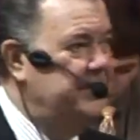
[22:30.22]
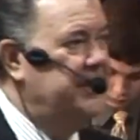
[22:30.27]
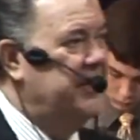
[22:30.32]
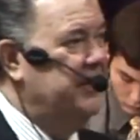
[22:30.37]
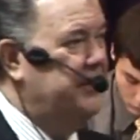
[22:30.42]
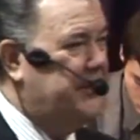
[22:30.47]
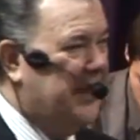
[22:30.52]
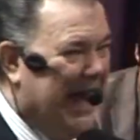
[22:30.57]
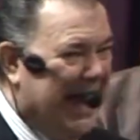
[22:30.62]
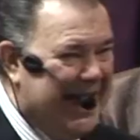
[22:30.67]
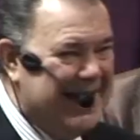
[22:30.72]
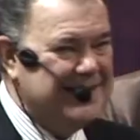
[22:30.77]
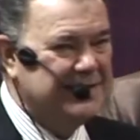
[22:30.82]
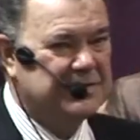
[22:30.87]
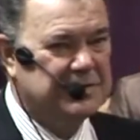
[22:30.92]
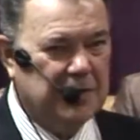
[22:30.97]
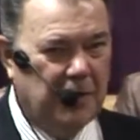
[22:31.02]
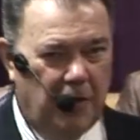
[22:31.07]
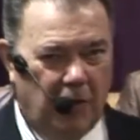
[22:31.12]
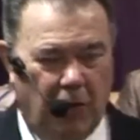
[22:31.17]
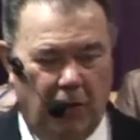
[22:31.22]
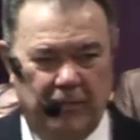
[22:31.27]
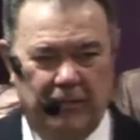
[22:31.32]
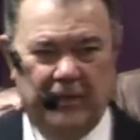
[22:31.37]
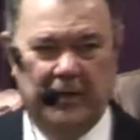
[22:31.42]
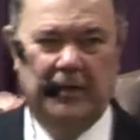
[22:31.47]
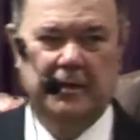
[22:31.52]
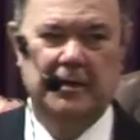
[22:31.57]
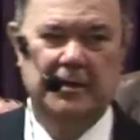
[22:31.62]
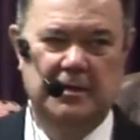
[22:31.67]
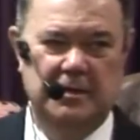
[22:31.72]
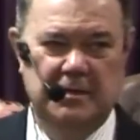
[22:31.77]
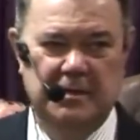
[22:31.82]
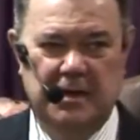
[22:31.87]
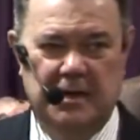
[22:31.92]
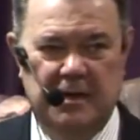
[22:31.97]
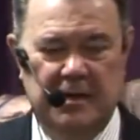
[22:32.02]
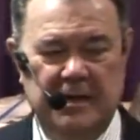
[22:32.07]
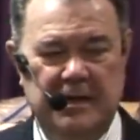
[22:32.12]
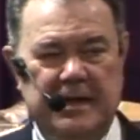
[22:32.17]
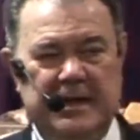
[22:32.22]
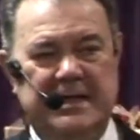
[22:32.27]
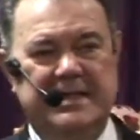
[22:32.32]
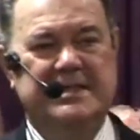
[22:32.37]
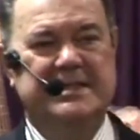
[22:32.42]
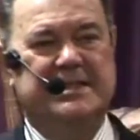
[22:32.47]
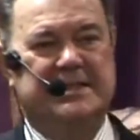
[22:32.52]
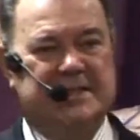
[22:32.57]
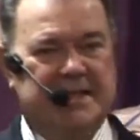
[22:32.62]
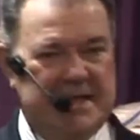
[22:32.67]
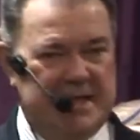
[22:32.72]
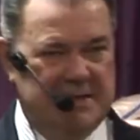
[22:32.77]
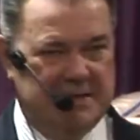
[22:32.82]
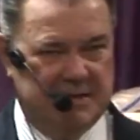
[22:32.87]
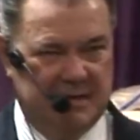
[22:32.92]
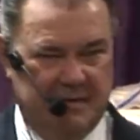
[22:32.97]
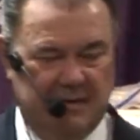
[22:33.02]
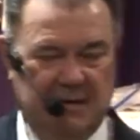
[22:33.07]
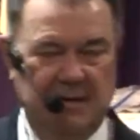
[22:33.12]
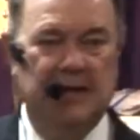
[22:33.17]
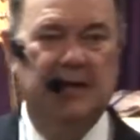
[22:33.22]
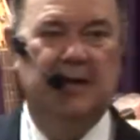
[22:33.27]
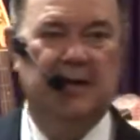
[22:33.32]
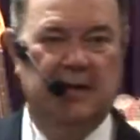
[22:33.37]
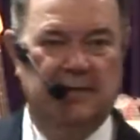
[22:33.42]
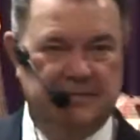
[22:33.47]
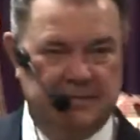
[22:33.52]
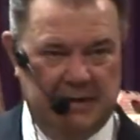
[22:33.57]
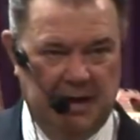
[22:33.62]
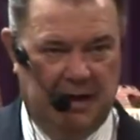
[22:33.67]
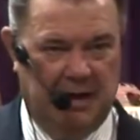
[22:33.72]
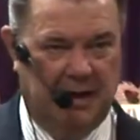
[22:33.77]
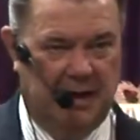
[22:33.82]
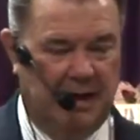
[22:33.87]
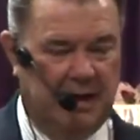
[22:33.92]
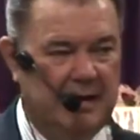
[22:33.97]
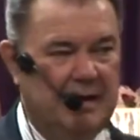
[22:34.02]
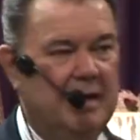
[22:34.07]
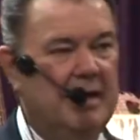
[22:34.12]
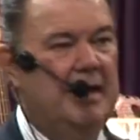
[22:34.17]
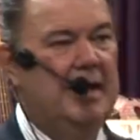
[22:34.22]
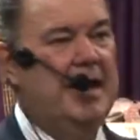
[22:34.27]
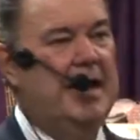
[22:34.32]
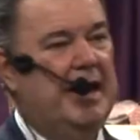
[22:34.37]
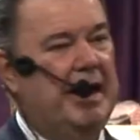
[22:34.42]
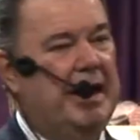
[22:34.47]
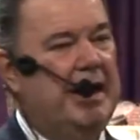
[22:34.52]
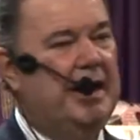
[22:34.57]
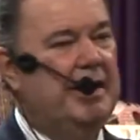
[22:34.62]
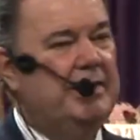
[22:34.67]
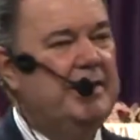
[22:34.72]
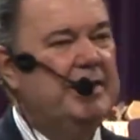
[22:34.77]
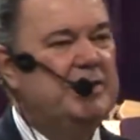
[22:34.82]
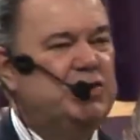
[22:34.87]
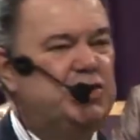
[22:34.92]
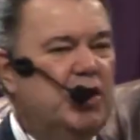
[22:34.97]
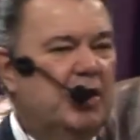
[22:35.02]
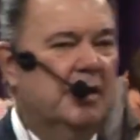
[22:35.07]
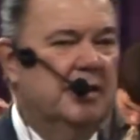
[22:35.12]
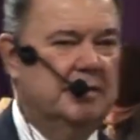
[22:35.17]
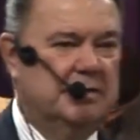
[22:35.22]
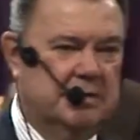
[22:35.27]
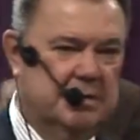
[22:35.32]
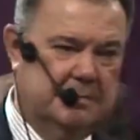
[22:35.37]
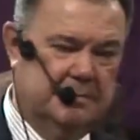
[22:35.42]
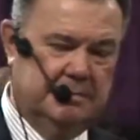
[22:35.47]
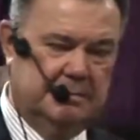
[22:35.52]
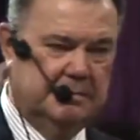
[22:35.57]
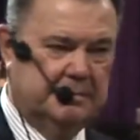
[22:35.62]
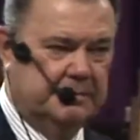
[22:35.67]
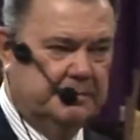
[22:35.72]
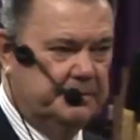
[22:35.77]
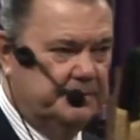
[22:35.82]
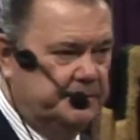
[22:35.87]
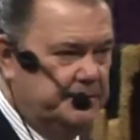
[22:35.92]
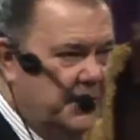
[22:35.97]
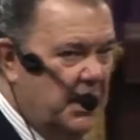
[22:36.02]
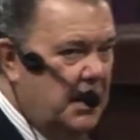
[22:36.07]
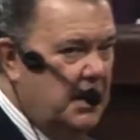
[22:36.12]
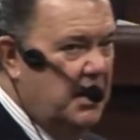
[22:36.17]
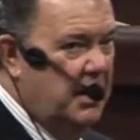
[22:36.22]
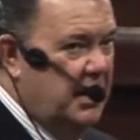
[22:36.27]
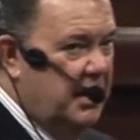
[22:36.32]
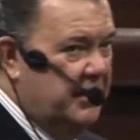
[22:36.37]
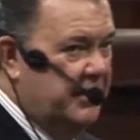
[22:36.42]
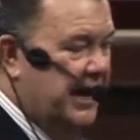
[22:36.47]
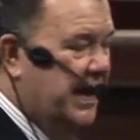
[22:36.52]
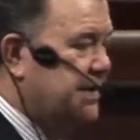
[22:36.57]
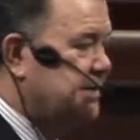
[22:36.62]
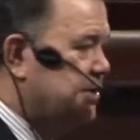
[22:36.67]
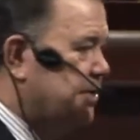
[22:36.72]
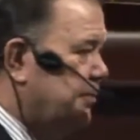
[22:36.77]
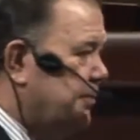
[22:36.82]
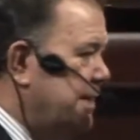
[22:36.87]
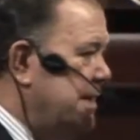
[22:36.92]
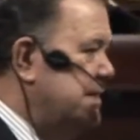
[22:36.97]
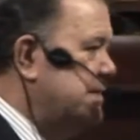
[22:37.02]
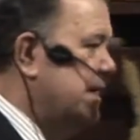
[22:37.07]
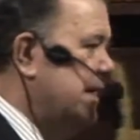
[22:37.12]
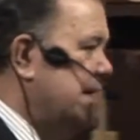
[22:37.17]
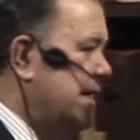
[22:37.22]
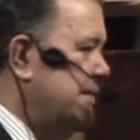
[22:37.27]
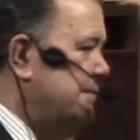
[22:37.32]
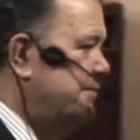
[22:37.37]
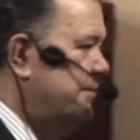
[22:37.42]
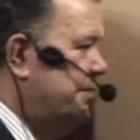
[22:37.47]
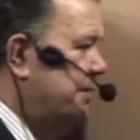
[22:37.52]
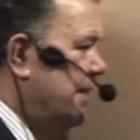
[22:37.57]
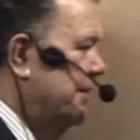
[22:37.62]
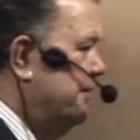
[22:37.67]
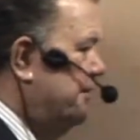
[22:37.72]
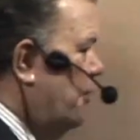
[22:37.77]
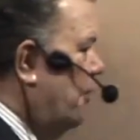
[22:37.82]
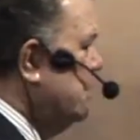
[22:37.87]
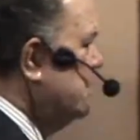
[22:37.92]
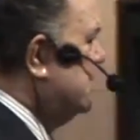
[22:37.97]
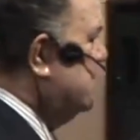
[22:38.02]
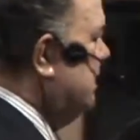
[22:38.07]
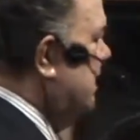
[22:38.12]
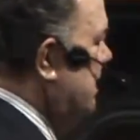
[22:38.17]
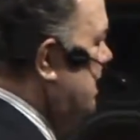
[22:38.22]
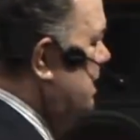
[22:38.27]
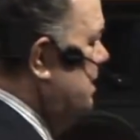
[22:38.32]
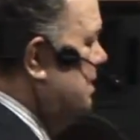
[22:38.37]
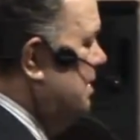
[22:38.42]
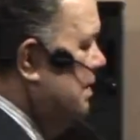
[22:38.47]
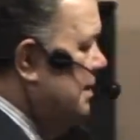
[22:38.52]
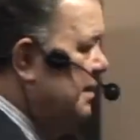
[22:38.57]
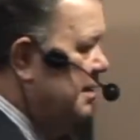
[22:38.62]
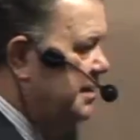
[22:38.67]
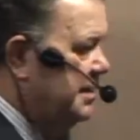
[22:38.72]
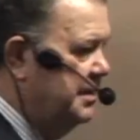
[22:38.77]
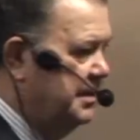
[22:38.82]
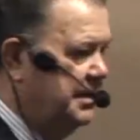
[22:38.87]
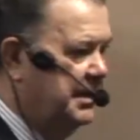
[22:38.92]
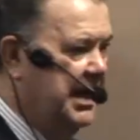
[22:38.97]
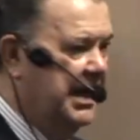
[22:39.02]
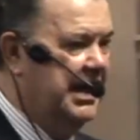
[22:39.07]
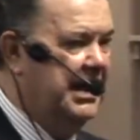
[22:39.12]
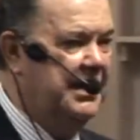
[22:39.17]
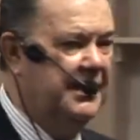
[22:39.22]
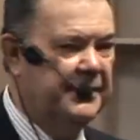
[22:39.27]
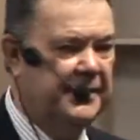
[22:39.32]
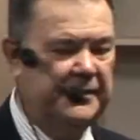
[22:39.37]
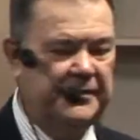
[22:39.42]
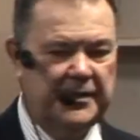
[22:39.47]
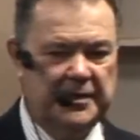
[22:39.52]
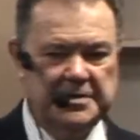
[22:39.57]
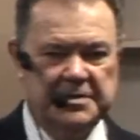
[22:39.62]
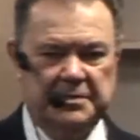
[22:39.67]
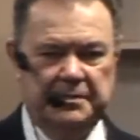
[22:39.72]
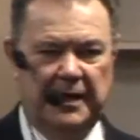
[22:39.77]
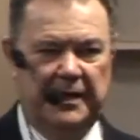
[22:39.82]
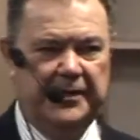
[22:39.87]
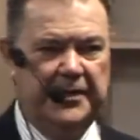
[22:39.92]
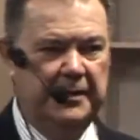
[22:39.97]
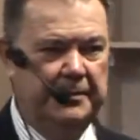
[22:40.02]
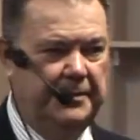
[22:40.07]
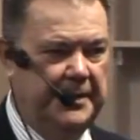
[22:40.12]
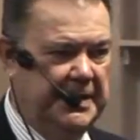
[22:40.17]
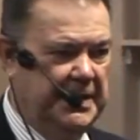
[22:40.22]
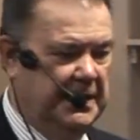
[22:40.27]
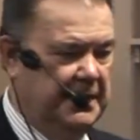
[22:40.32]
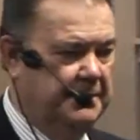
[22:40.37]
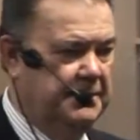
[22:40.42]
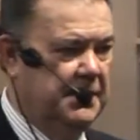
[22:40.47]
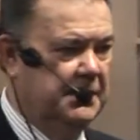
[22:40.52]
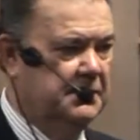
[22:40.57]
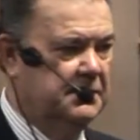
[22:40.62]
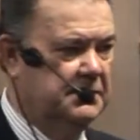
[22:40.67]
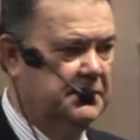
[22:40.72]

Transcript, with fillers: the Passover season of God in the church. That's the reason in the 14th day of the first month of Abib,